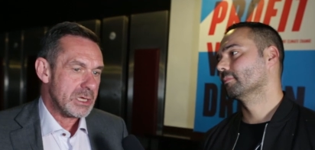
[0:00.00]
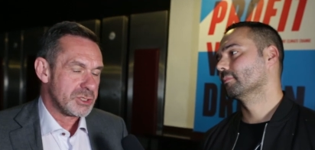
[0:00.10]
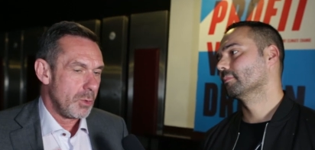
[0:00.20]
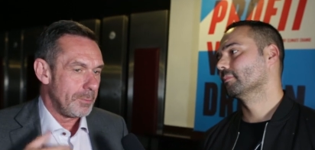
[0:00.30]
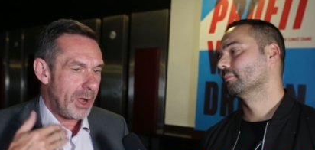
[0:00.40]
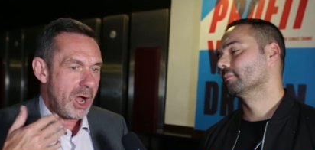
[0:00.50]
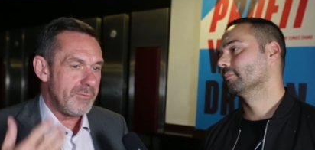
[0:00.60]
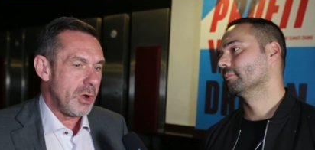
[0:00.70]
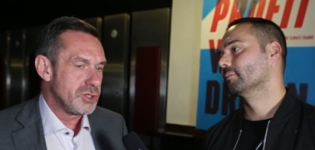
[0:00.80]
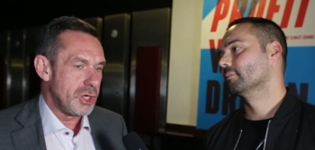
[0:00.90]
Speaker 1: So part
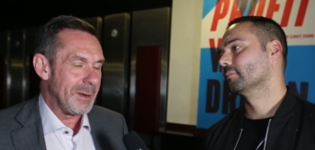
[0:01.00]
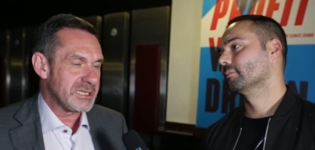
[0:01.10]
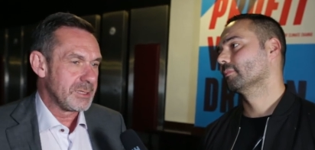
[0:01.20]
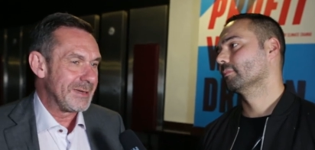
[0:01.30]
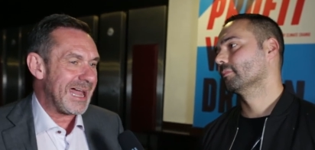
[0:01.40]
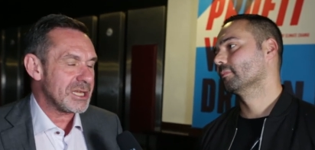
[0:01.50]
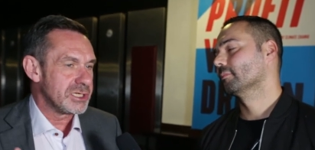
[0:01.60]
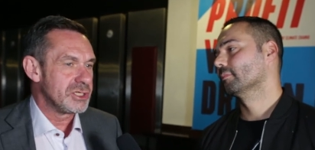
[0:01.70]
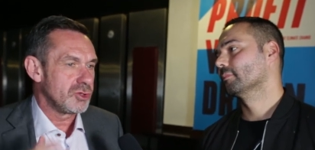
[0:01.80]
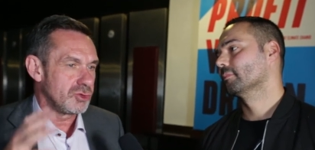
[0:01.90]
of our job has to be
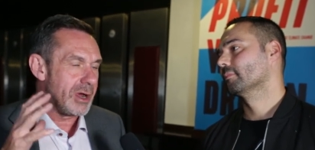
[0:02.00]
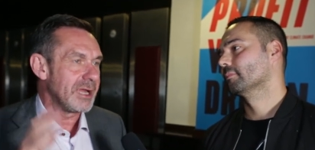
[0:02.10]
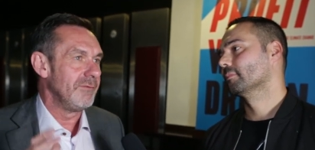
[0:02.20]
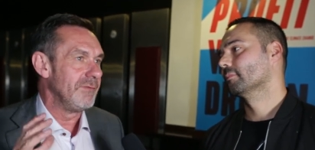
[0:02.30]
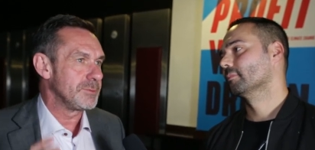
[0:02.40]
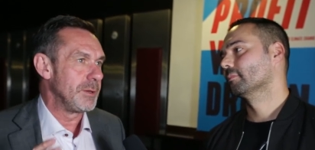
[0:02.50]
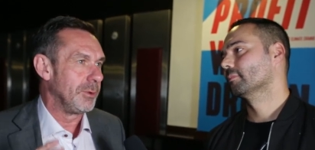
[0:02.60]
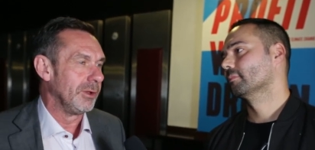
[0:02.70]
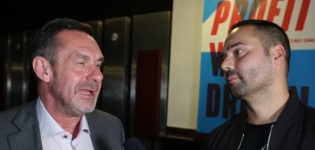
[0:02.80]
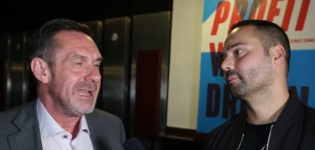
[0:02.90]
actually to try and convince
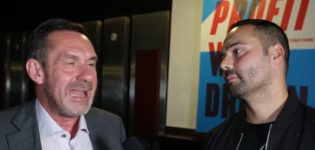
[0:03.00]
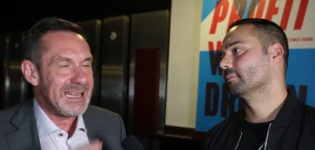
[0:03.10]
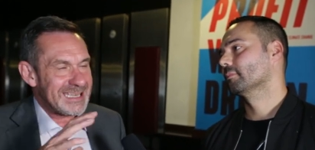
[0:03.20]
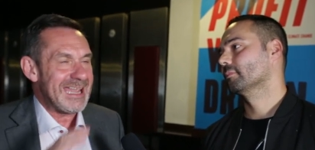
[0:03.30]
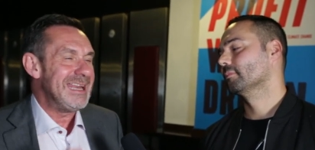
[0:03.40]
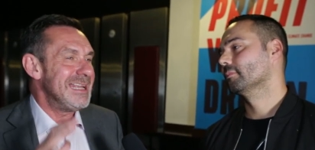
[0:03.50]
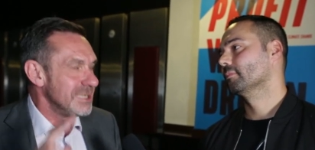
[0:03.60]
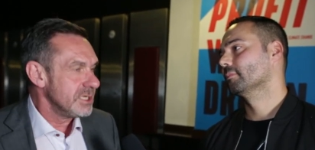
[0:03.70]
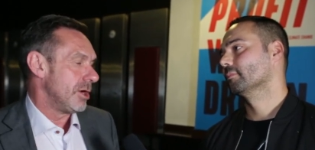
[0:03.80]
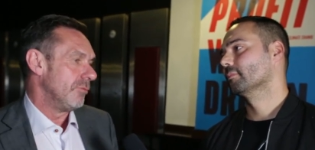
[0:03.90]
people it, it
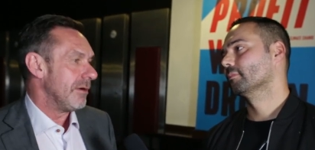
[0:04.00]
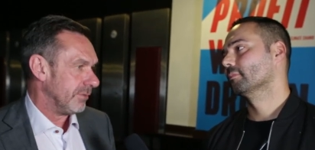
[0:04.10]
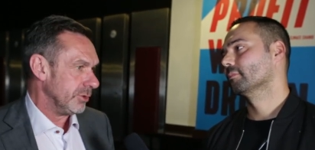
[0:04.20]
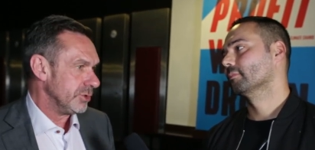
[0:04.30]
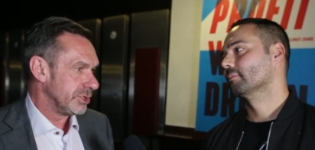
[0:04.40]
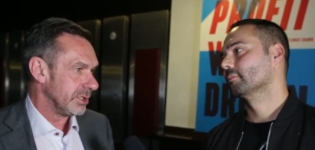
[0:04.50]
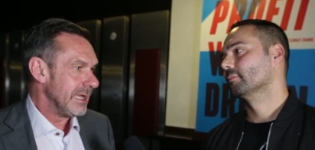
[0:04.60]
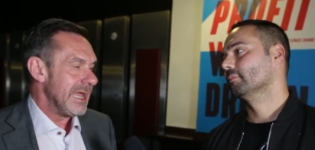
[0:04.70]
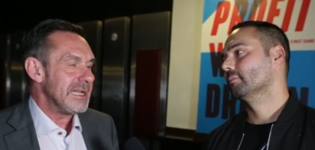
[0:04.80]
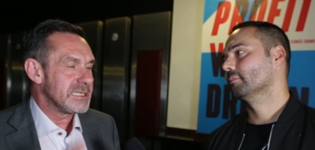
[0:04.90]
isn't a revolution,
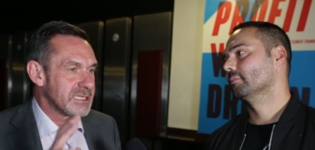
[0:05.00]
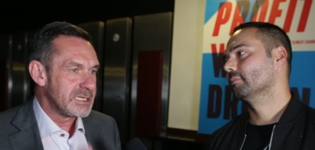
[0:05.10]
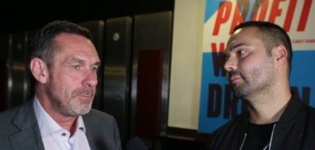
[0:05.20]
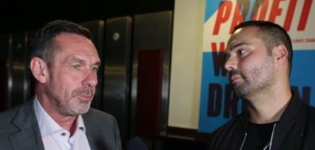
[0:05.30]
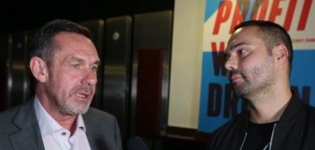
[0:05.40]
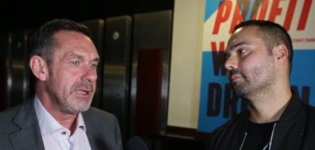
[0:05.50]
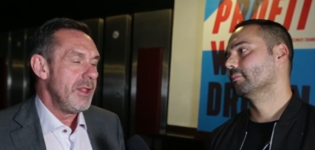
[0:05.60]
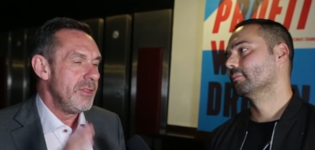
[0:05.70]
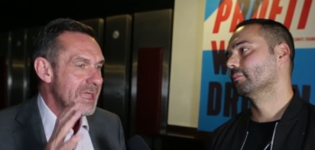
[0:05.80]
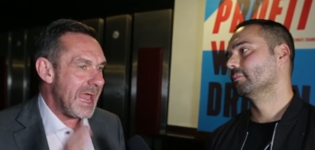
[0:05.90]
it's simply
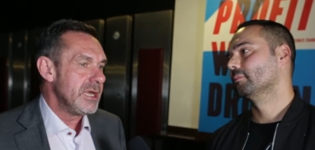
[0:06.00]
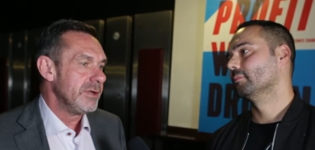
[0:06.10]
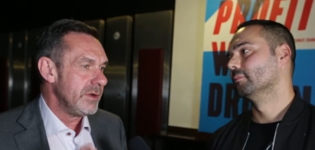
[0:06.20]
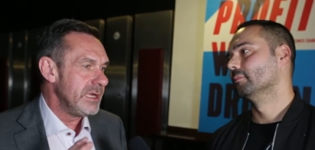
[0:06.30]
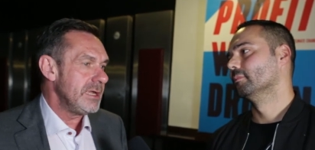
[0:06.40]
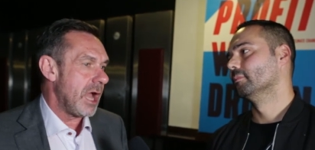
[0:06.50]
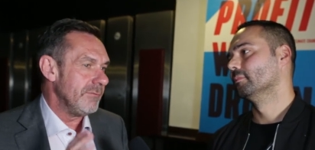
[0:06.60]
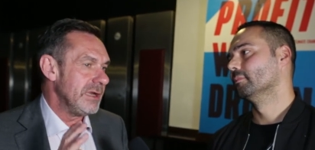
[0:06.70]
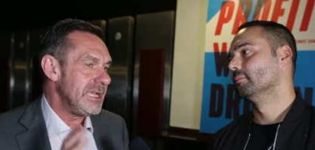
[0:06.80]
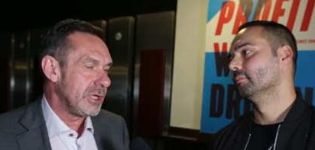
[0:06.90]
the end of an, e
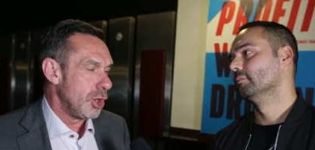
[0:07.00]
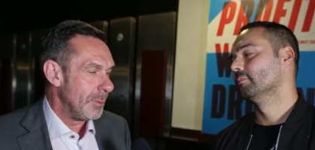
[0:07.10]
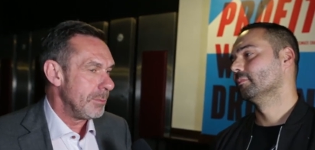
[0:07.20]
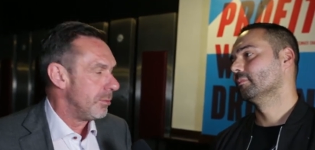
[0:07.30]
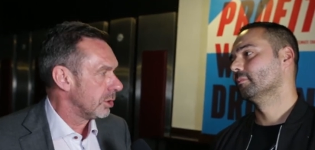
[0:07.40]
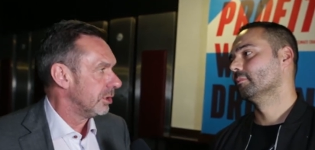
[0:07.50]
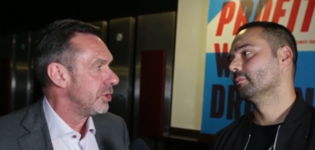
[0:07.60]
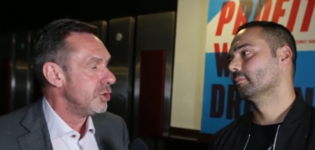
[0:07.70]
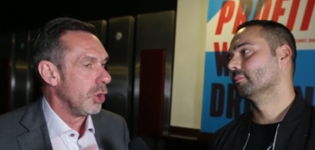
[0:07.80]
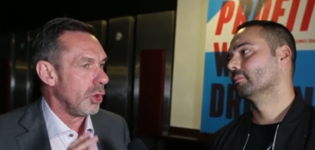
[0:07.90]
of an economic model
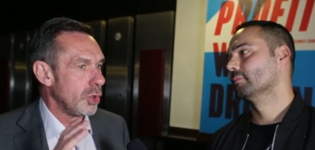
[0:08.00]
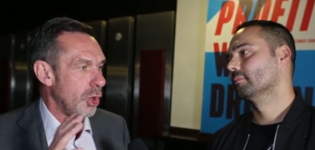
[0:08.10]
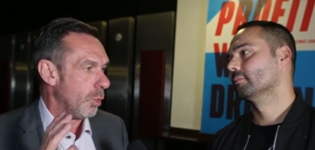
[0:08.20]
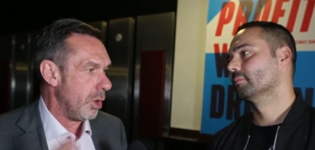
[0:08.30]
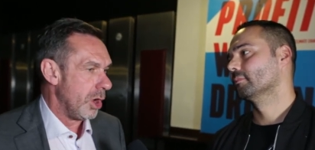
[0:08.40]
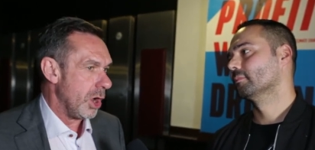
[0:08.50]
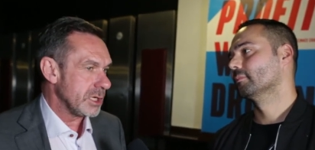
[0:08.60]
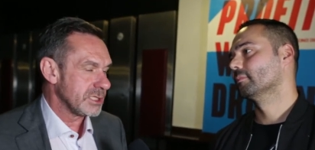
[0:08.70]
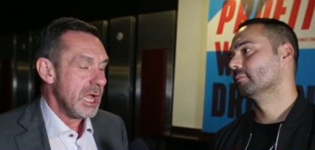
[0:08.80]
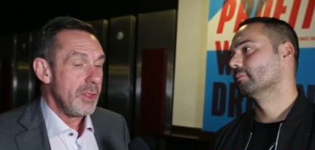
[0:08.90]
that no longer
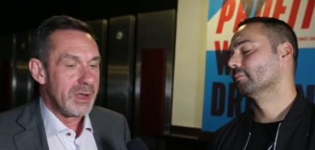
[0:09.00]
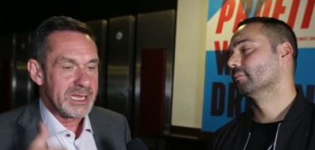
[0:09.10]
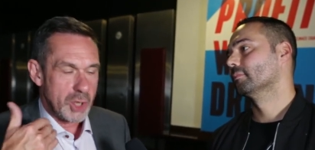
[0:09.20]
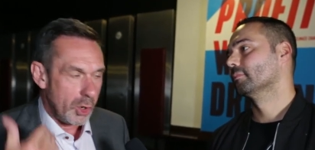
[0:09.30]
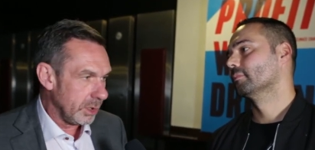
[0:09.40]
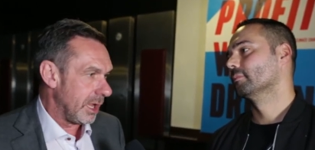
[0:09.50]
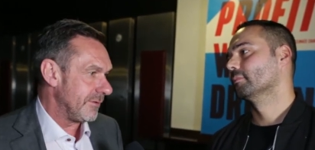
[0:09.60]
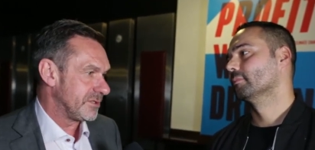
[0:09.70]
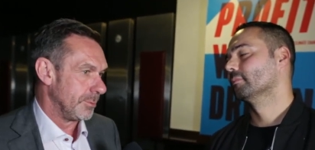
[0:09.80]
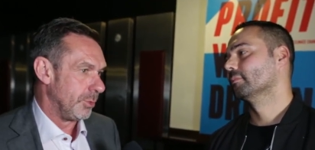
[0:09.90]
works, that is on
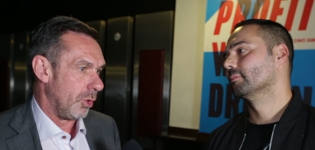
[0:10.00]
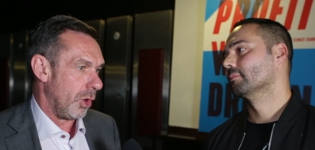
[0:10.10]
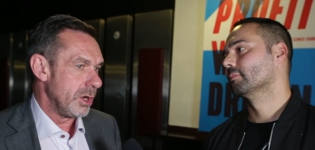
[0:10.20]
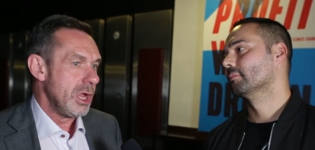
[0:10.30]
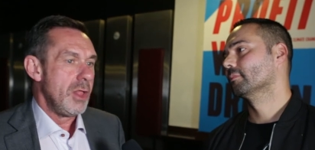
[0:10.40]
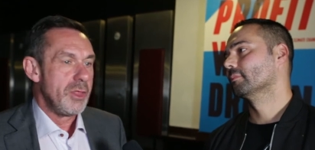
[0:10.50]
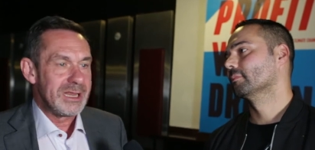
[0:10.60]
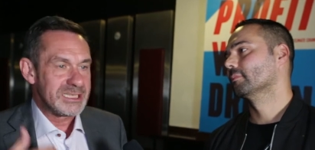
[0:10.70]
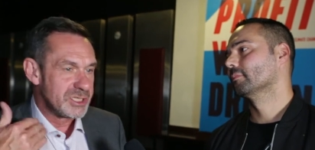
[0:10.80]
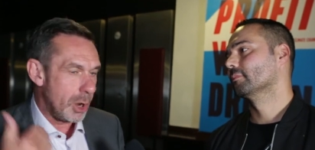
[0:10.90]
life support, that
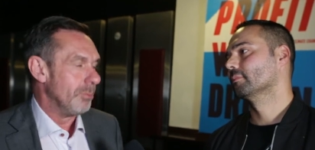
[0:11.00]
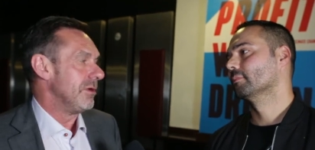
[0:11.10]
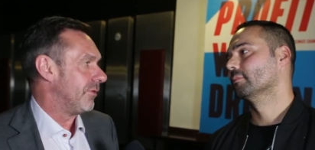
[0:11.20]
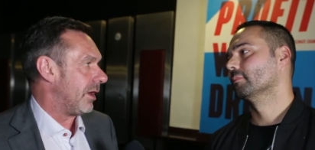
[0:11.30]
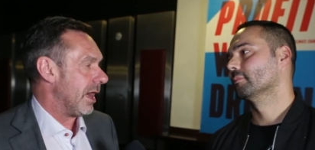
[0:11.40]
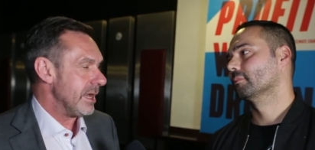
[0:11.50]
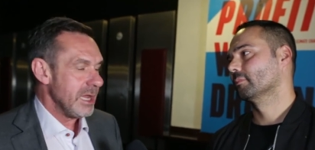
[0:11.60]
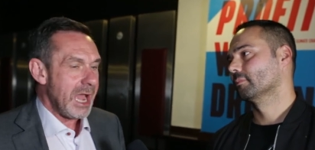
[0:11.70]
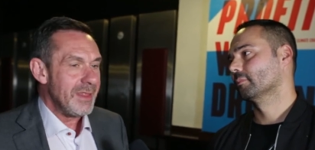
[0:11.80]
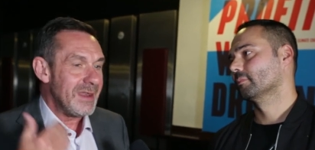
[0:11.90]
is zombified,
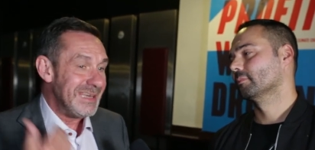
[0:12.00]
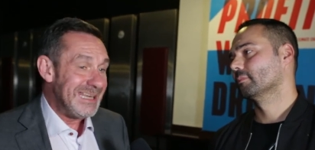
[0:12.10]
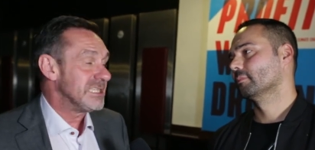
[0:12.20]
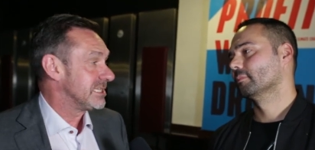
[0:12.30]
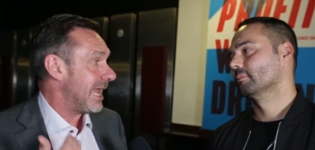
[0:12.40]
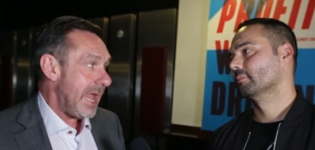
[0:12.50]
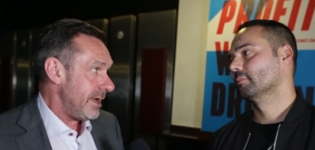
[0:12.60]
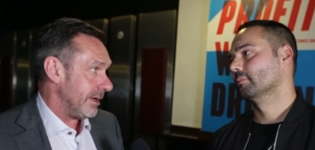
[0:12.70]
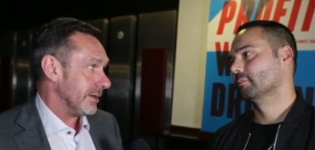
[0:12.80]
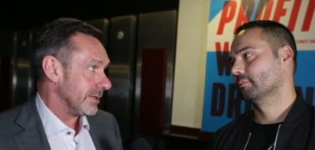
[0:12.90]
and that needs to
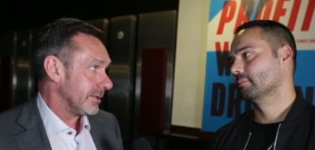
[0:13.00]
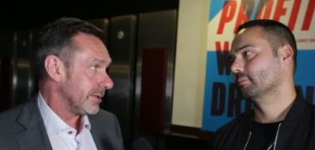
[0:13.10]
end.